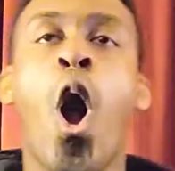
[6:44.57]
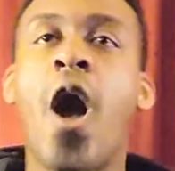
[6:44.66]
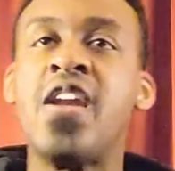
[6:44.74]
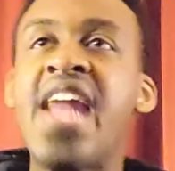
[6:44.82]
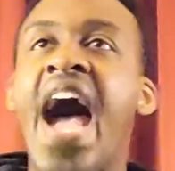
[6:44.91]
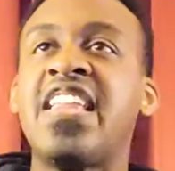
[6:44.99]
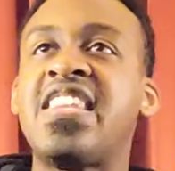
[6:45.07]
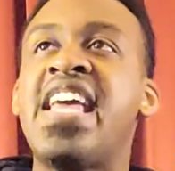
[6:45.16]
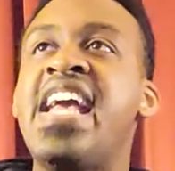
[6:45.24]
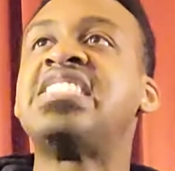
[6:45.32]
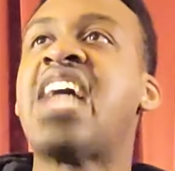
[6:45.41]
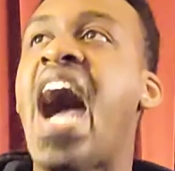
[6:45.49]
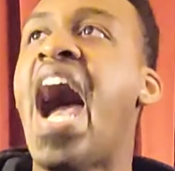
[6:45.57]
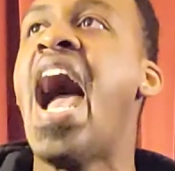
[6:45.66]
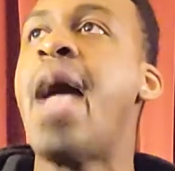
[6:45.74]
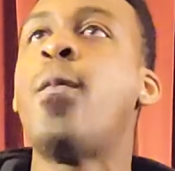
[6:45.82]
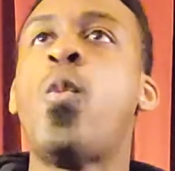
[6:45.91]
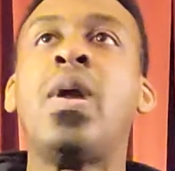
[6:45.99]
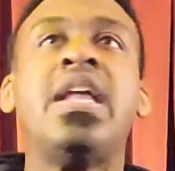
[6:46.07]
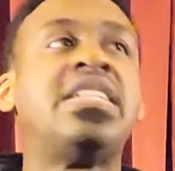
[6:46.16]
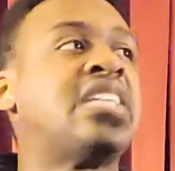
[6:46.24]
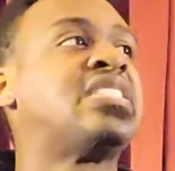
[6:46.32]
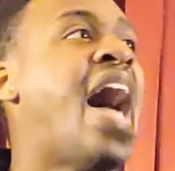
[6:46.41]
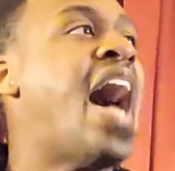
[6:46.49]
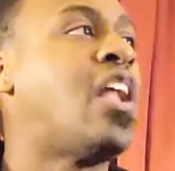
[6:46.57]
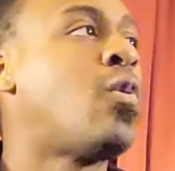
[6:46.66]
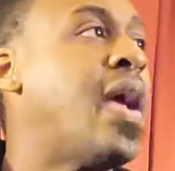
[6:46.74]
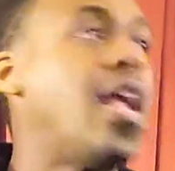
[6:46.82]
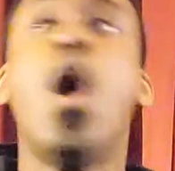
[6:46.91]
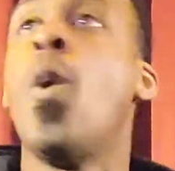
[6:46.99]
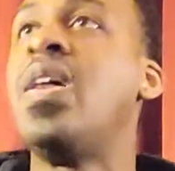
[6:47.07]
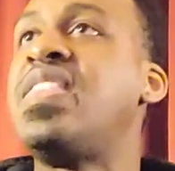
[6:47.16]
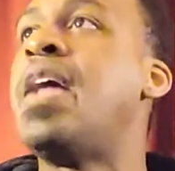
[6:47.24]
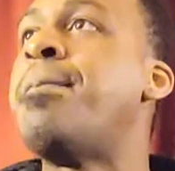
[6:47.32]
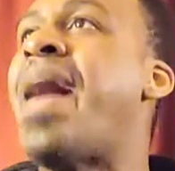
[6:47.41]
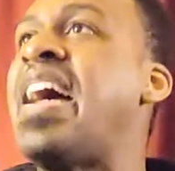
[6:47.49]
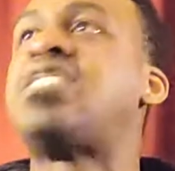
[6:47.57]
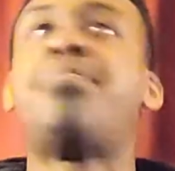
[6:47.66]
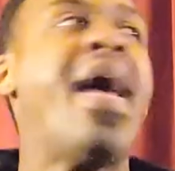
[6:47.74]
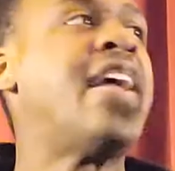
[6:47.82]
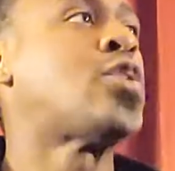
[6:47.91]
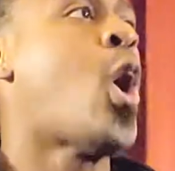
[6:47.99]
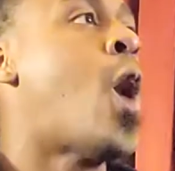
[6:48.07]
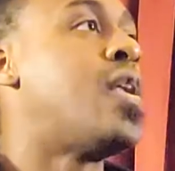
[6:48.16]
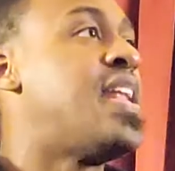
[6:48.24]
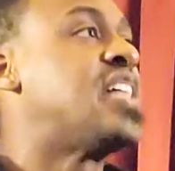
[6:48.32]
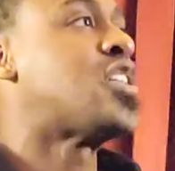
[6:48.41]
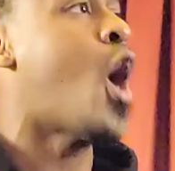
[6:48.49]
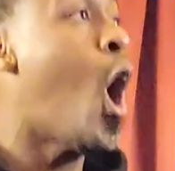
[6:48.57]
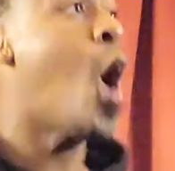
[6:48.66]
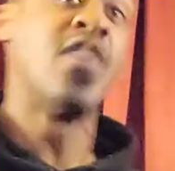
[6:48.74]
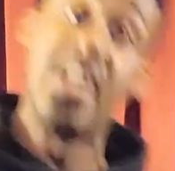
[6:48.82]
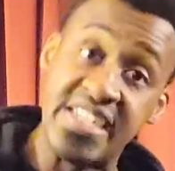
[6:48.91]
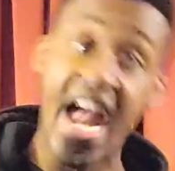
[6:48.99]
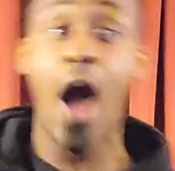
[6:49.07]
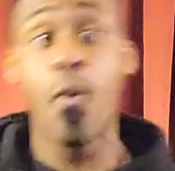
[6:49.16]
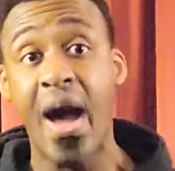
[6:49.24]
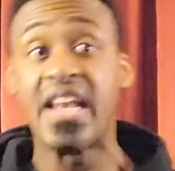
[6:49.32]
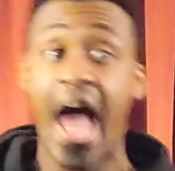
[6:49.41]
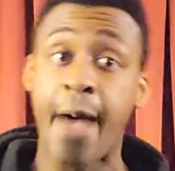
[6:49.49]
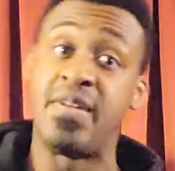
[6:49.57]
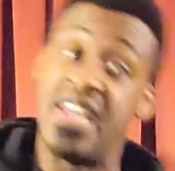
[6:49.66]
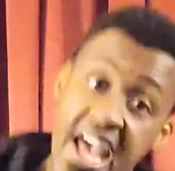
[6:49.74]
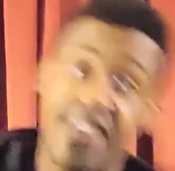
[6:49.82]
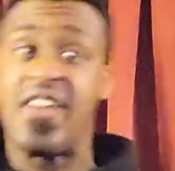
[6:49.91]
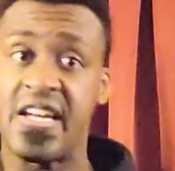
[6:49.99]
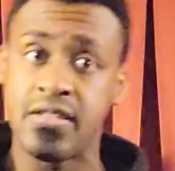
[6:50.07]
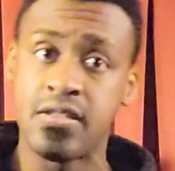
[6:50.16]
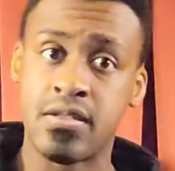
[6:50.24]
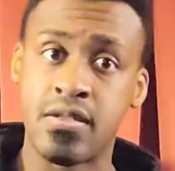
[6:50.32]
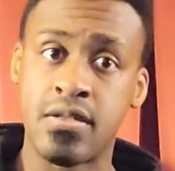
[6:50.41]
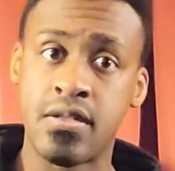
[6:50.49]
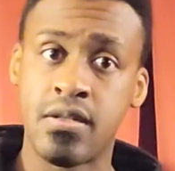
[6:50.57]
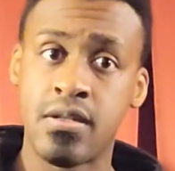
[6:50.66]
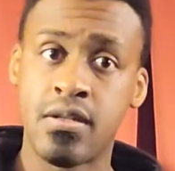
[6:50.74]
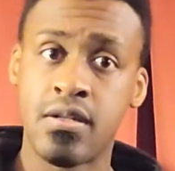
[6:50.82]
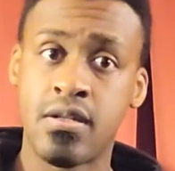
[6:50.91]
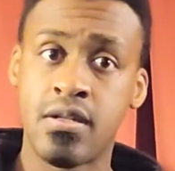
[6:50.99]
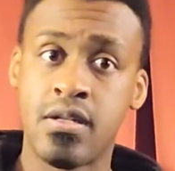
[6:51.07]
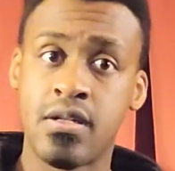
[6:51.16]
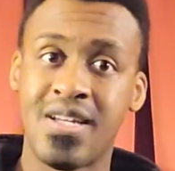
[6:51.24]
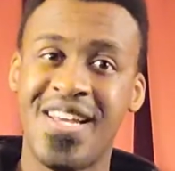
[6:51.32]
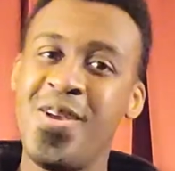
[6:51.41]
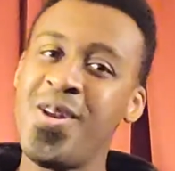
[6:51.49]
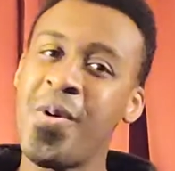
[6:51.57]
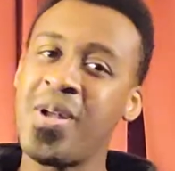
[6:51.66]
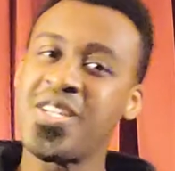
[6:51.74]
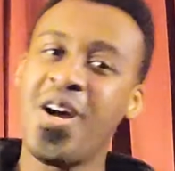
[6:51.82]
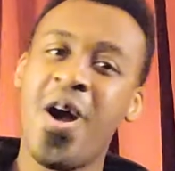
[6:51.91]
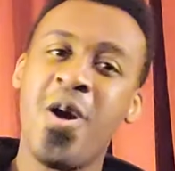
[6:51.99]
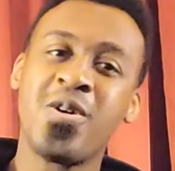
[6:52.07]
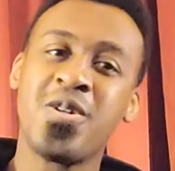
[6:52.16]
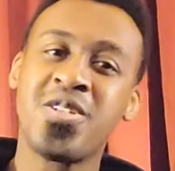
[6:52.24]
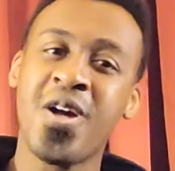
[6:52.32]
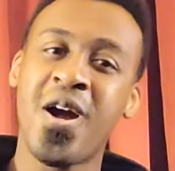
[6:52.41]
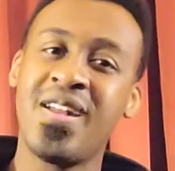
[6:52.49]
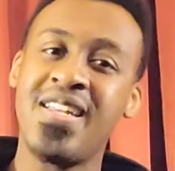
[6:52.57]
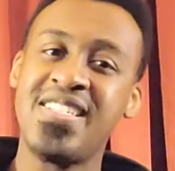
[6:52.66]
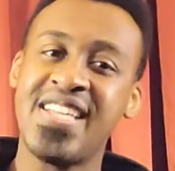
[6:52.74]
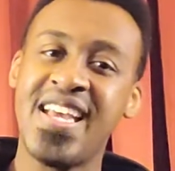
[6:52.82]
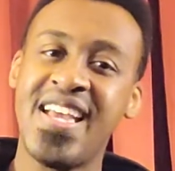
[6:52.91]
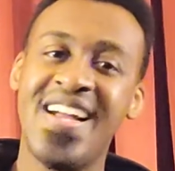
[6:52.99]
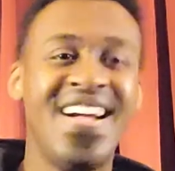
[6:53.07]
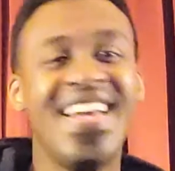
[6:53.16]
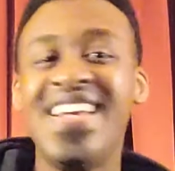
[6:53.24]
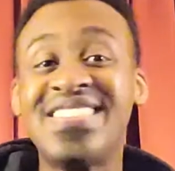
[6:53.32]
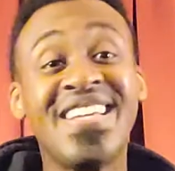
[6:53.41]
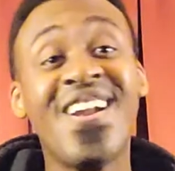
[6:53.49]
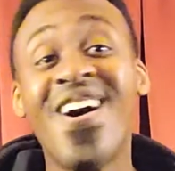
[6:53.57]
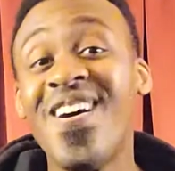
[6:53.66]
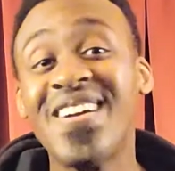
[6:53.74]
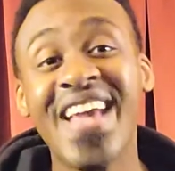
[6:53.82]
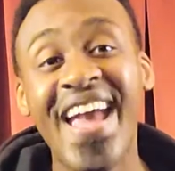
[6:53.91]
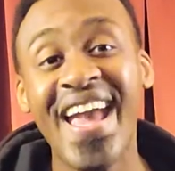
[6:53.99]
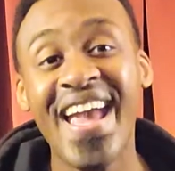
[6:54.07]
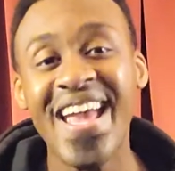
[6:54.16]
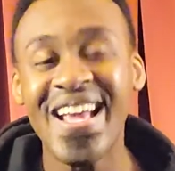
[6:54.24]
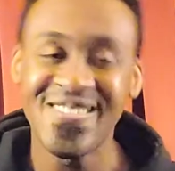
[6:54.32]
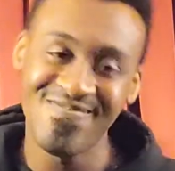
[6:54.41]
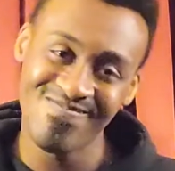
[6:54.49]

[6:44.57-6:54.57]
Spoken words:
are not things I'm willing to tolerate within my space on this earth, not while I'm living. And you know what your Uncle Charlie said? He said, okay,